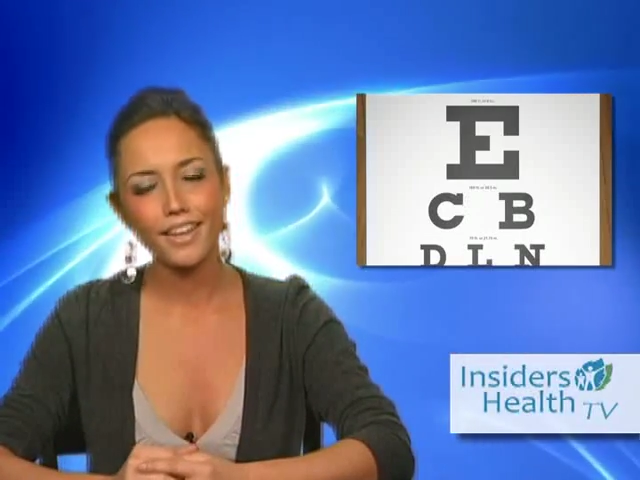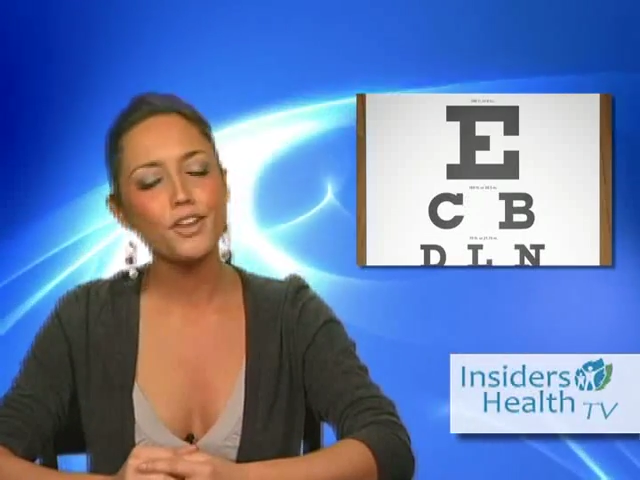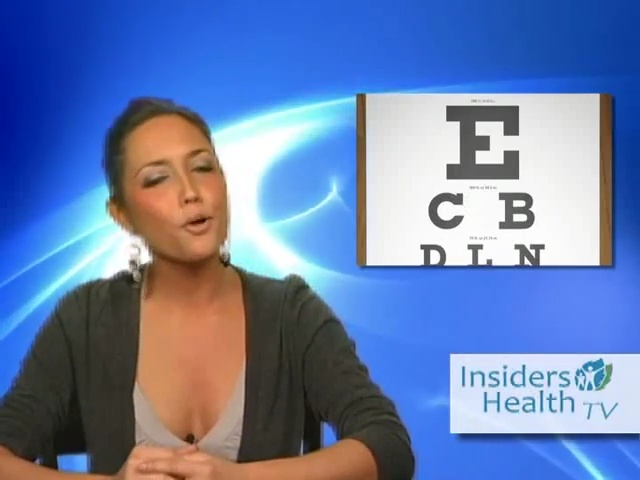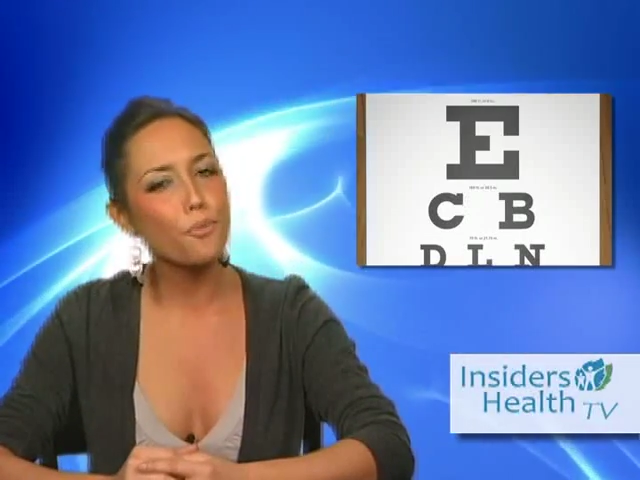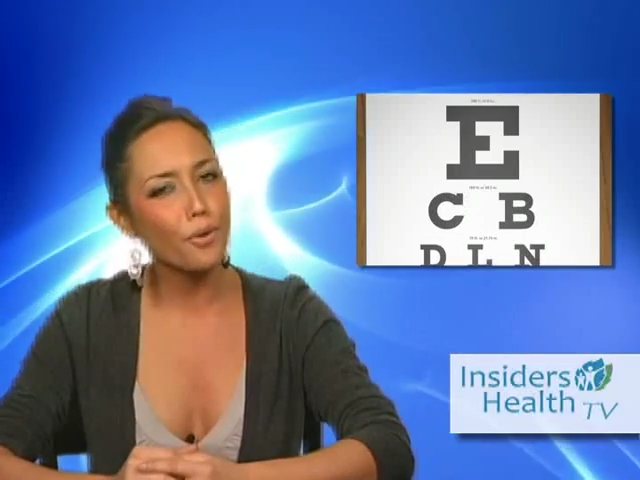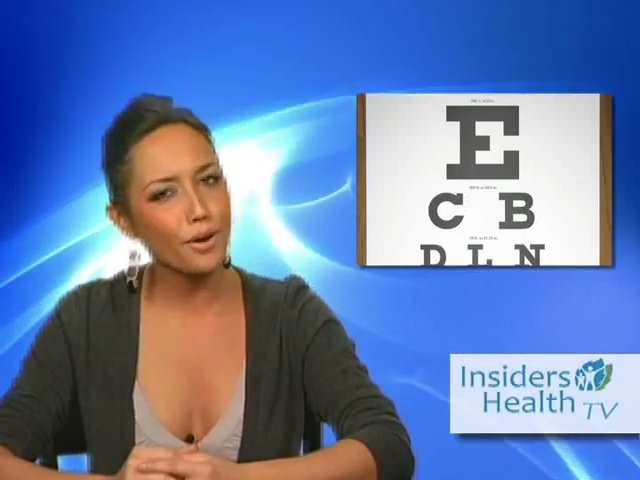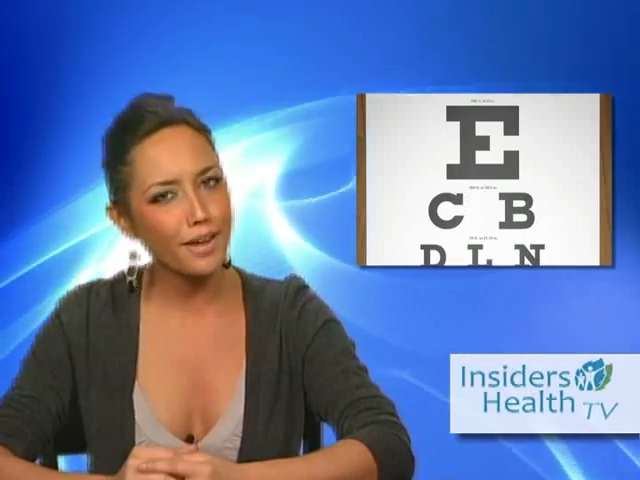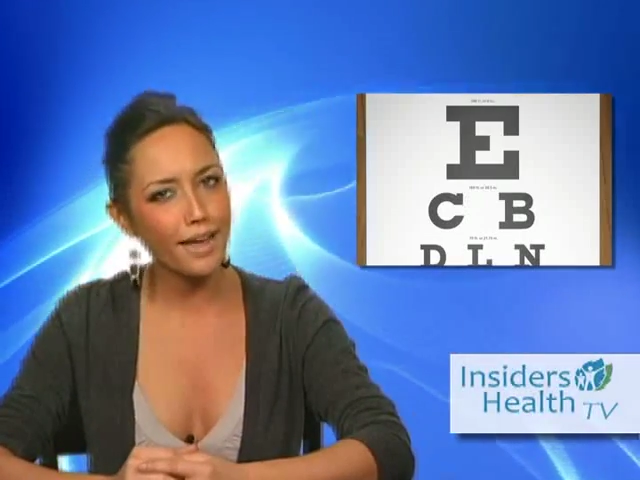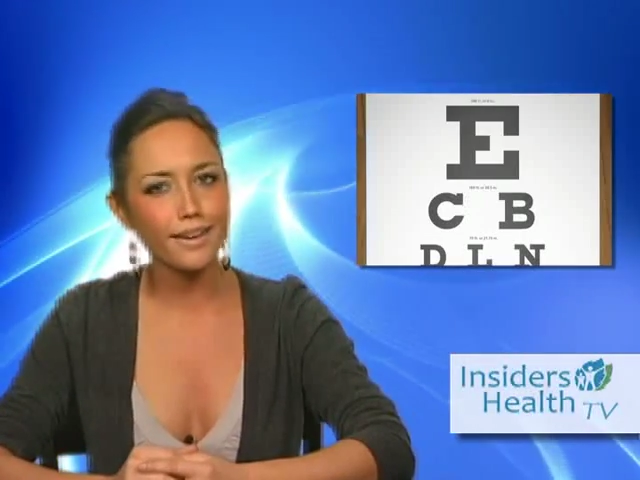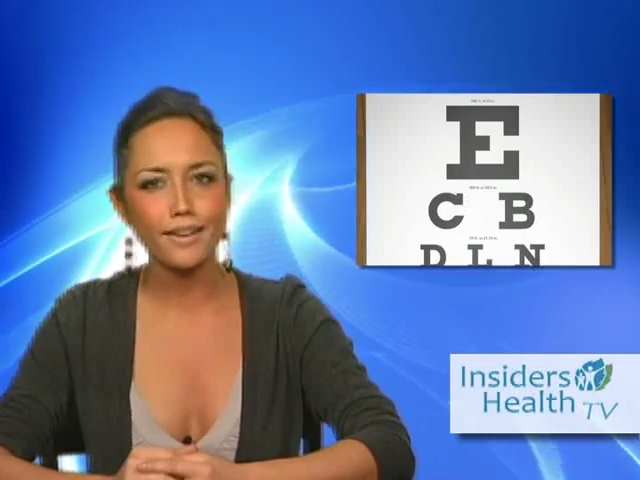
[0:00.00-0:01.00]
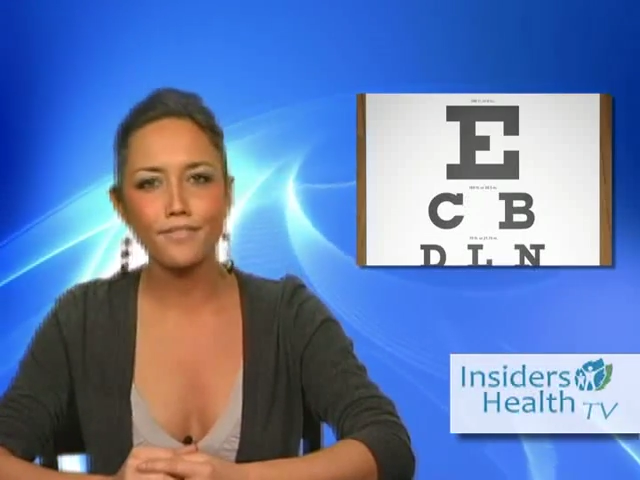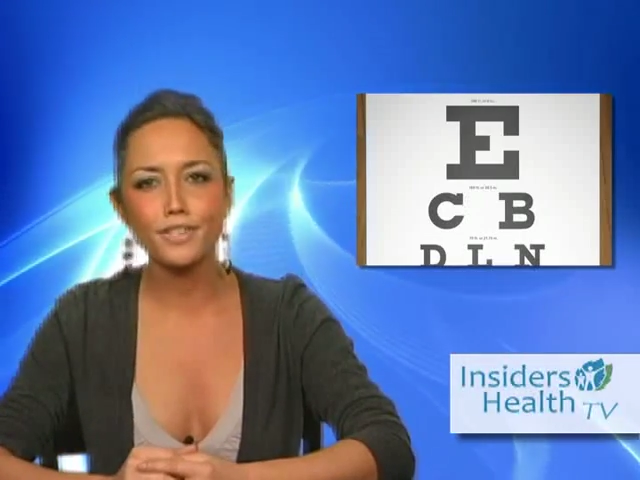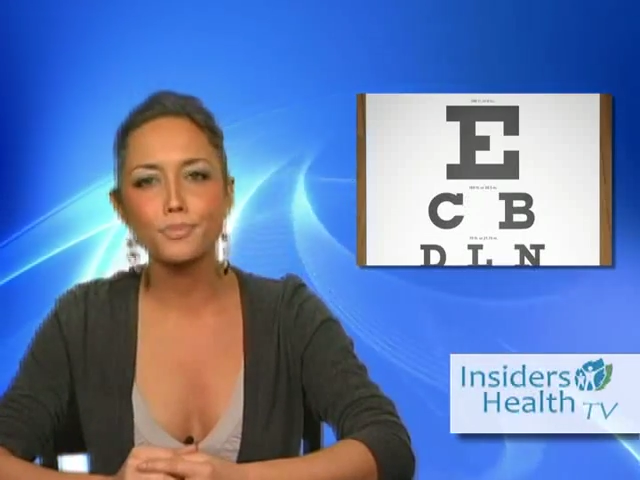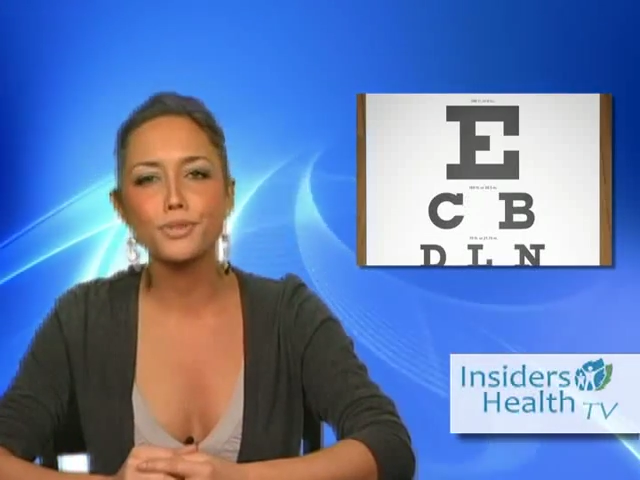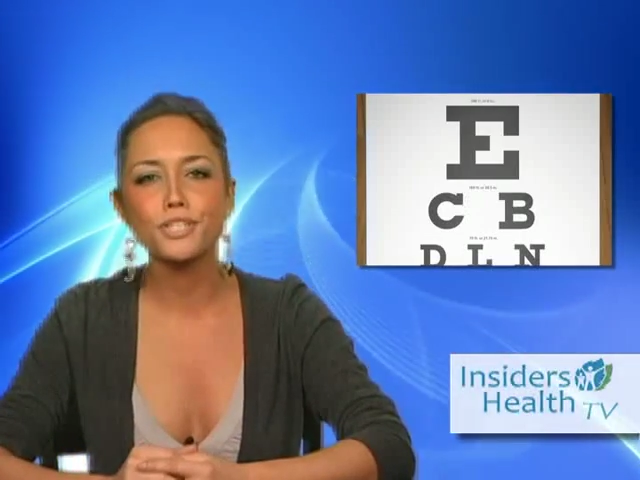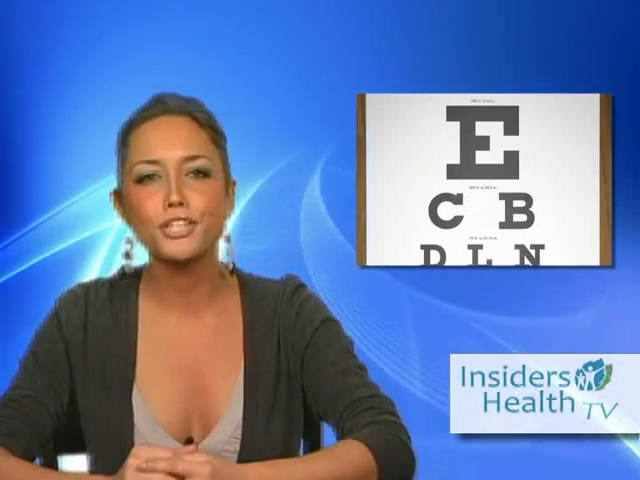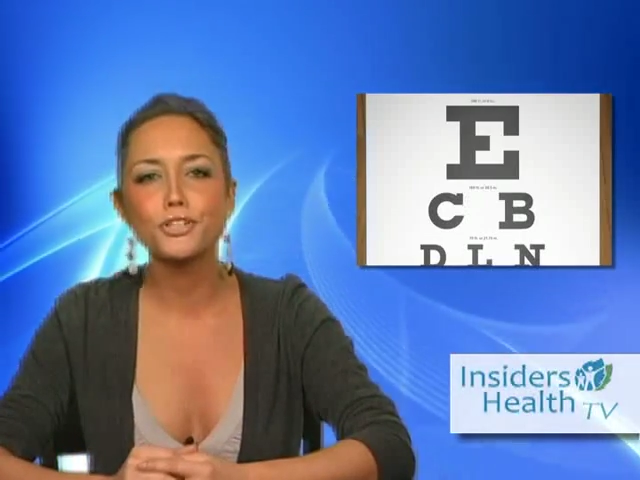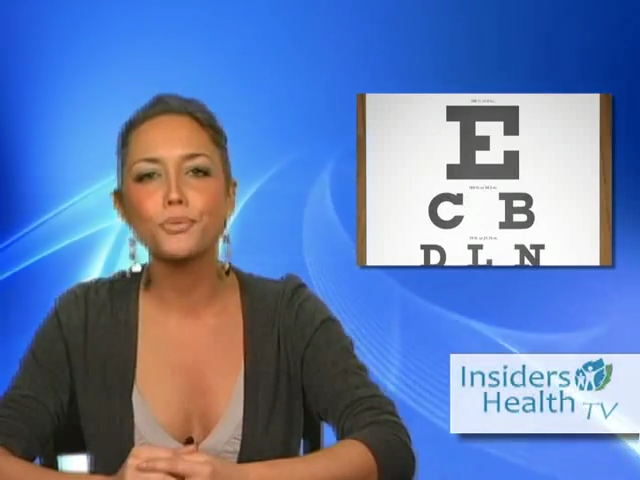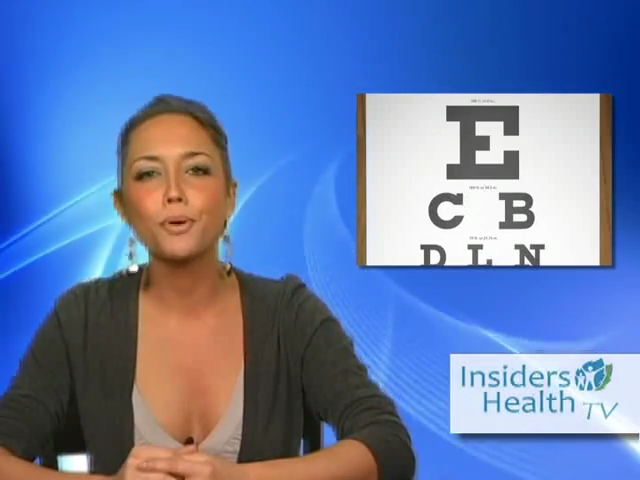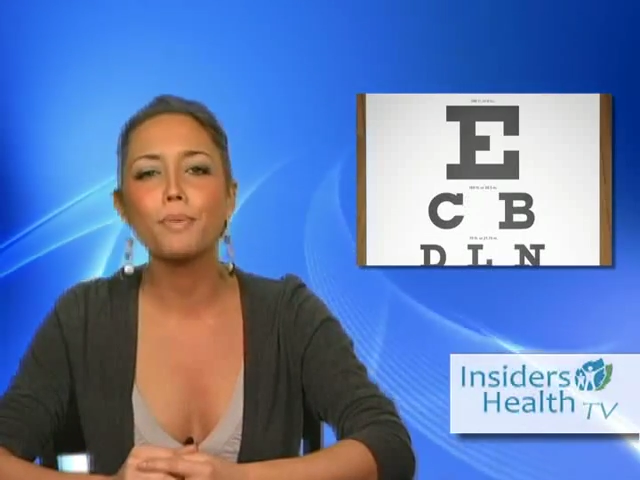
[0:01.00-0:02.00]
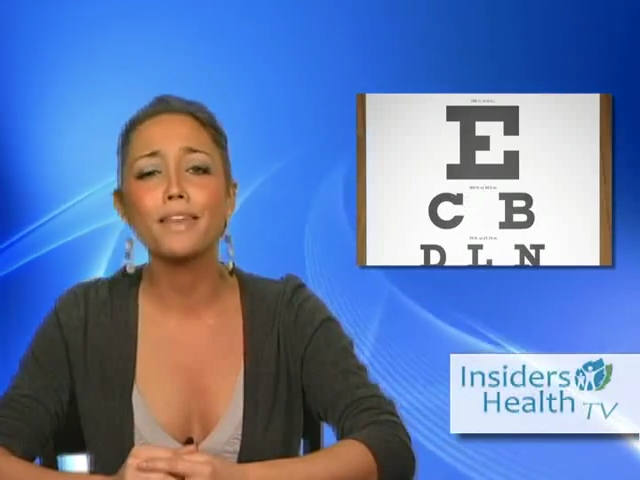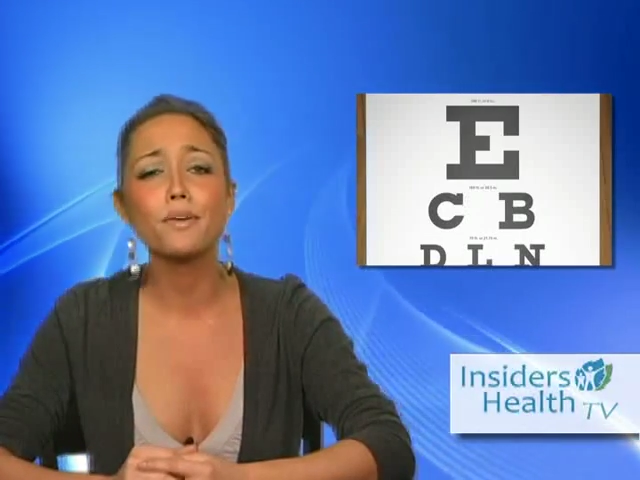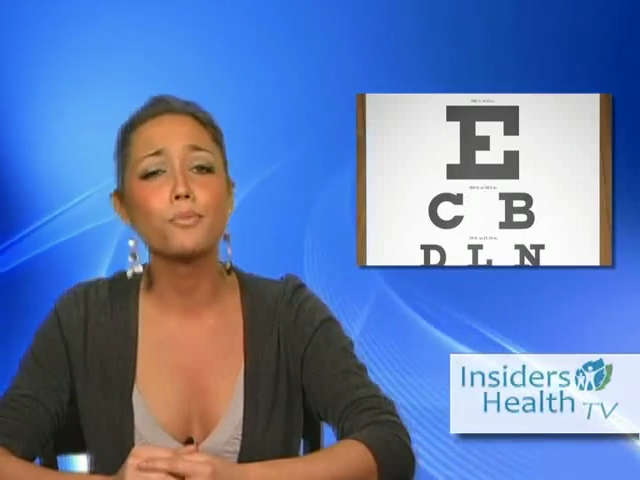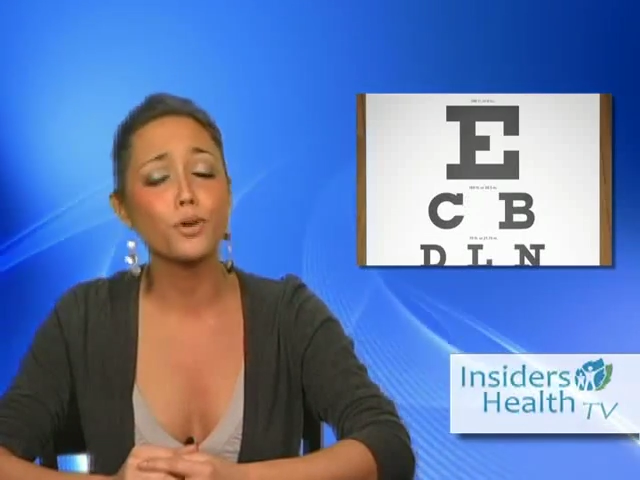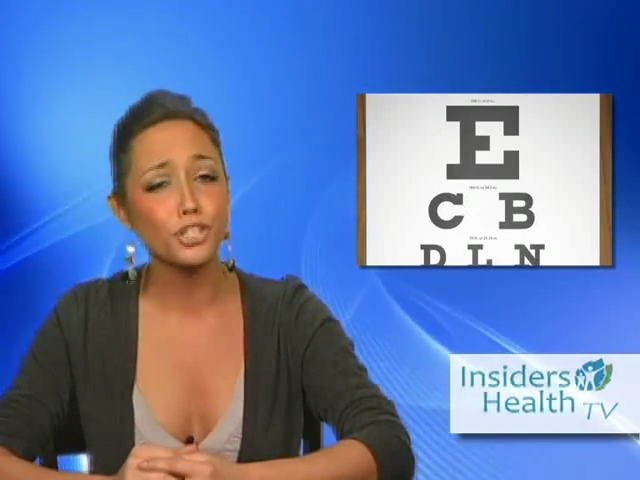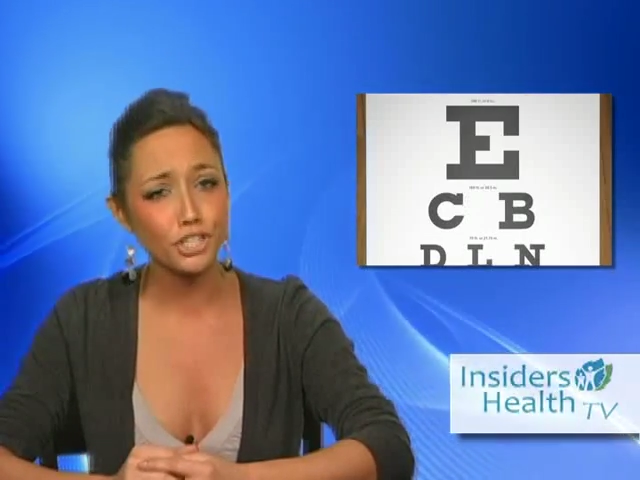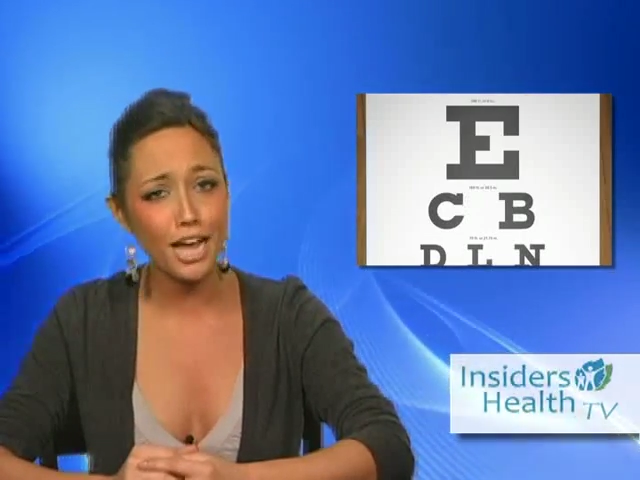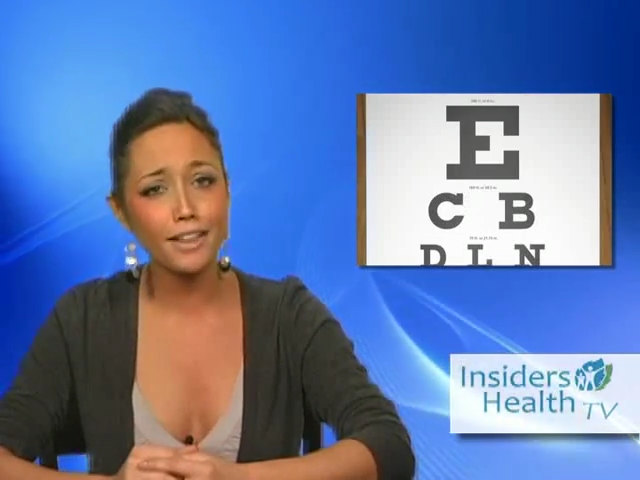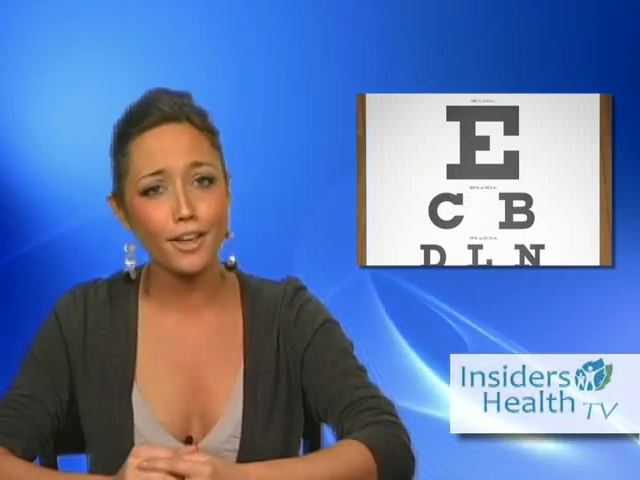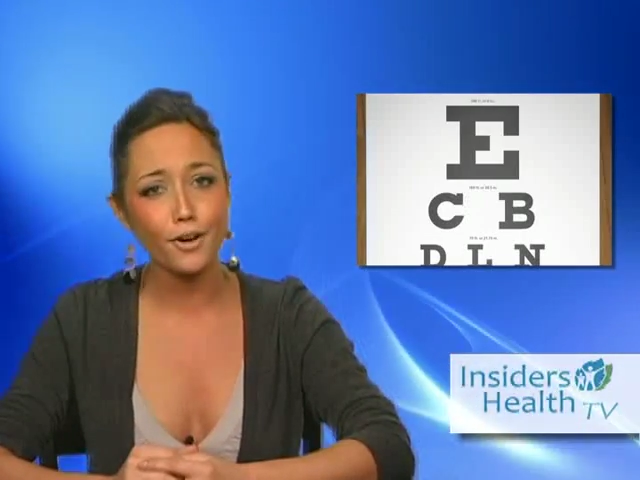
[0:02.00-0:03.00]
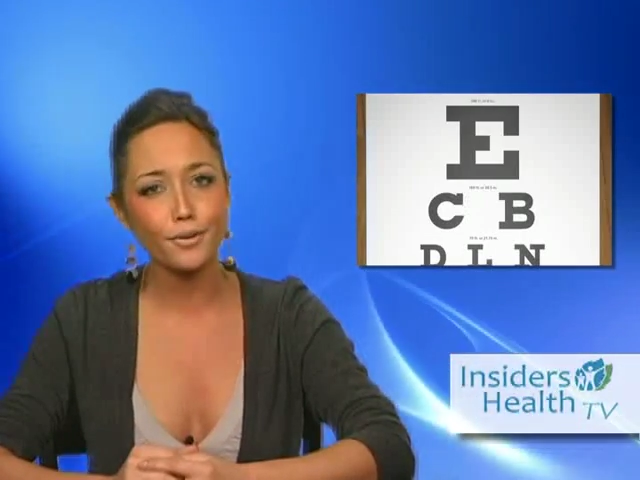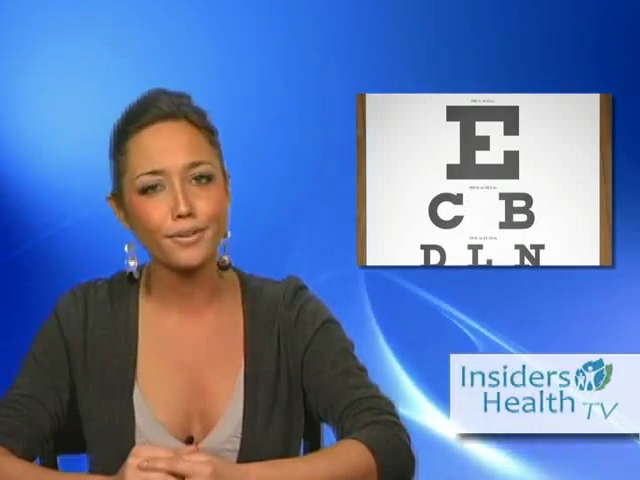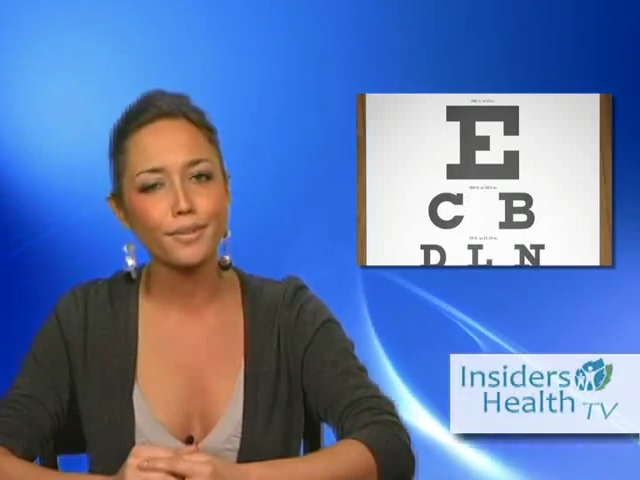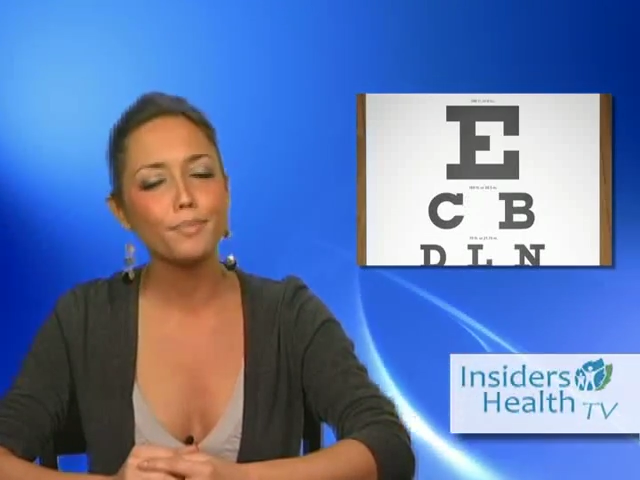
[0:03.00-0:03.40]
No word yet if this procedure will make them more shallow,